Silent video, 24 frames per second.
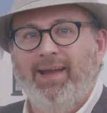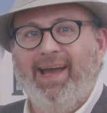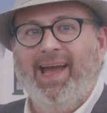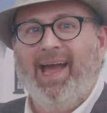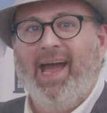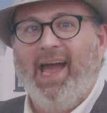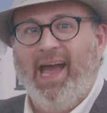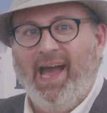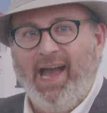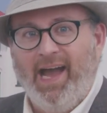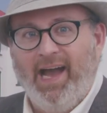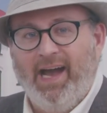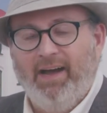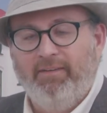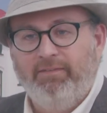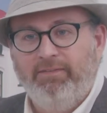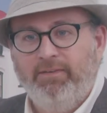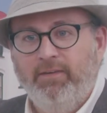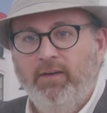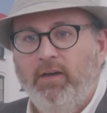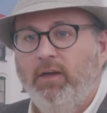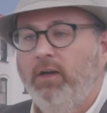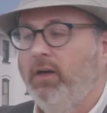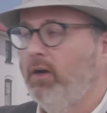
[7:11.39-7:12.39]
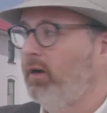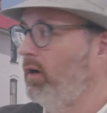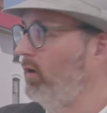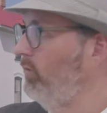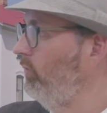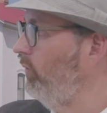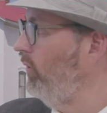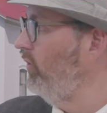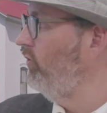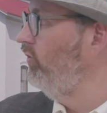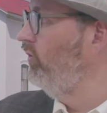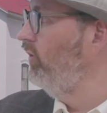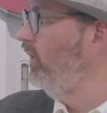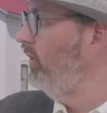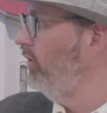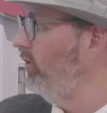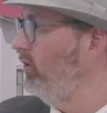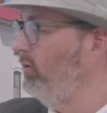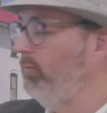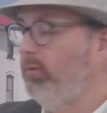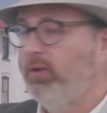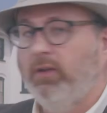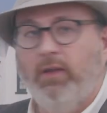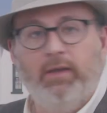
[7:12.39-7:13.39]
Half of what you'd
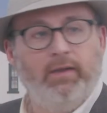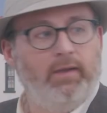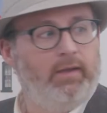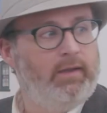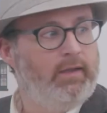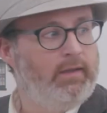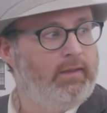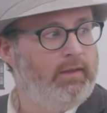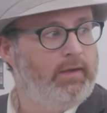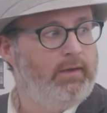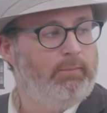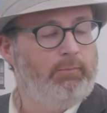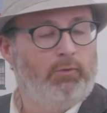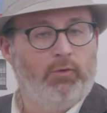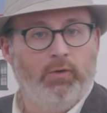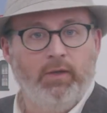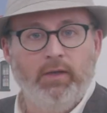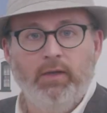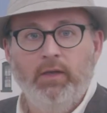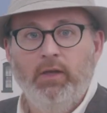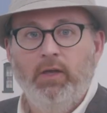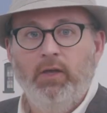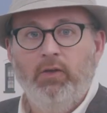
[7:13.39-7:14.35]
accumulated at that point.